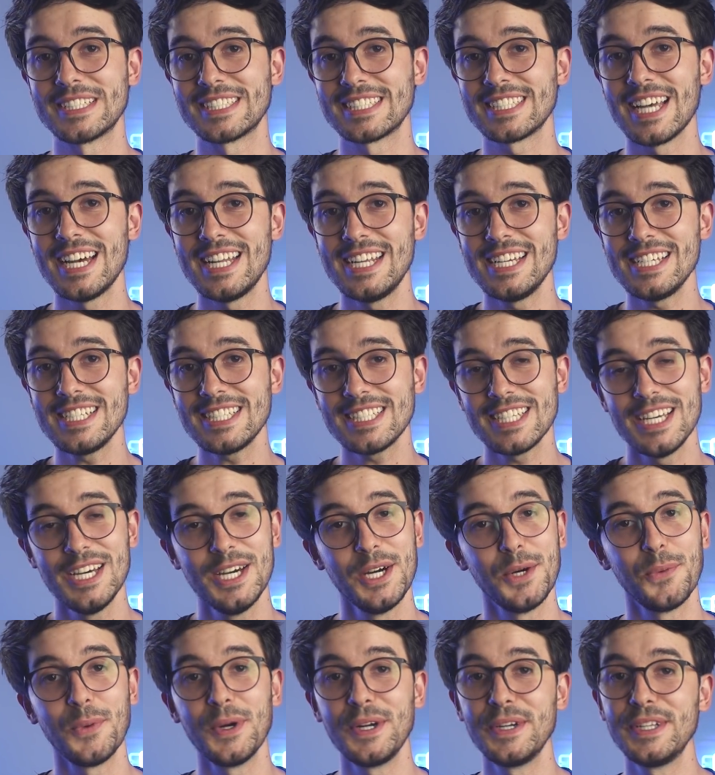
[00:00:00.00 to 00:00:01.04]
settings
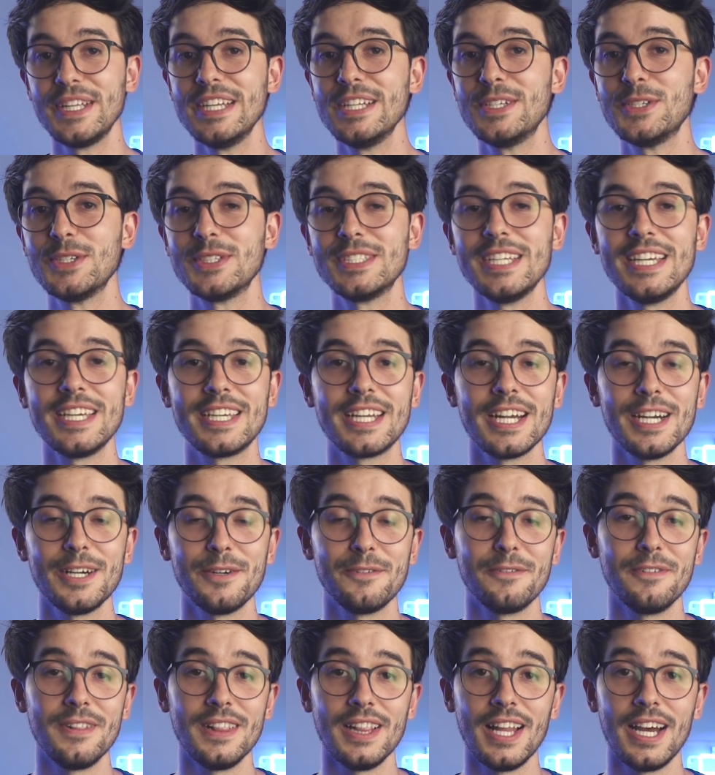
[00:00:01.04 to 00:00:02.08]
where you need to take care
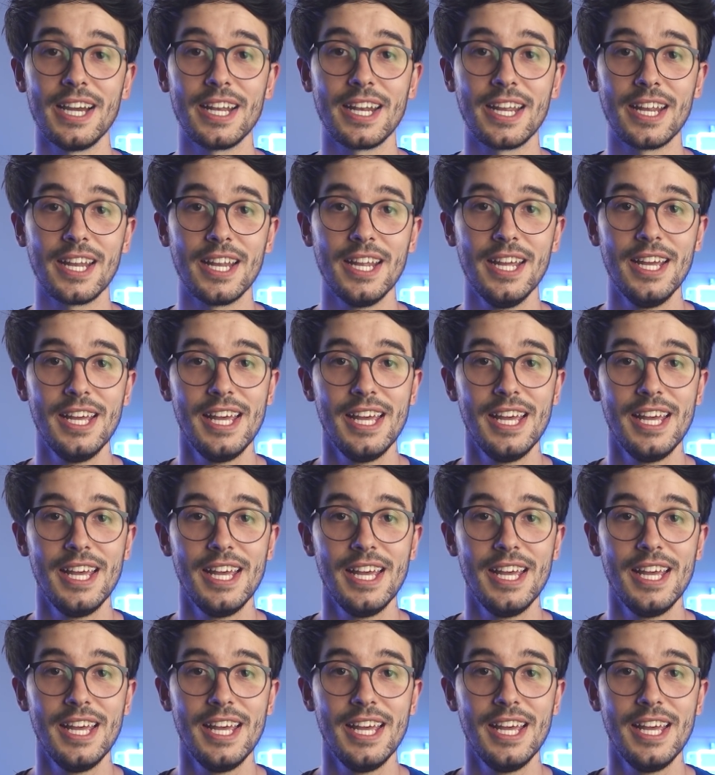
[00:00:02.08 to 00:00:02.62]
of lighting